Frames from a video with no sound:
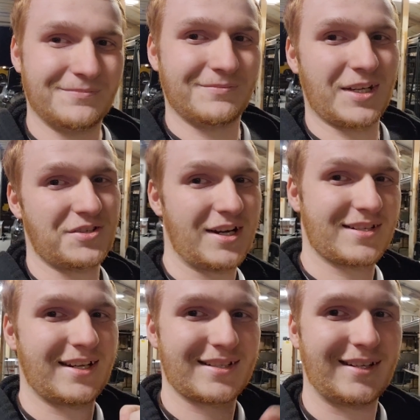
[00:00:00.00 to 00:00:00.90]
Catch you guys
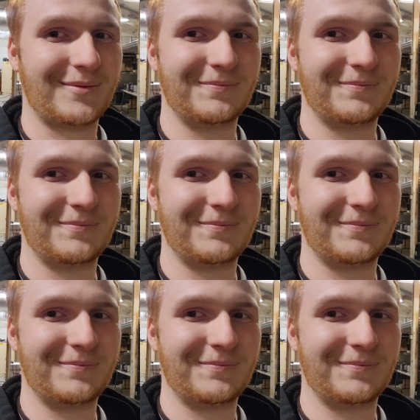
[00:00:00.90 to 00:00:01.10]
next time.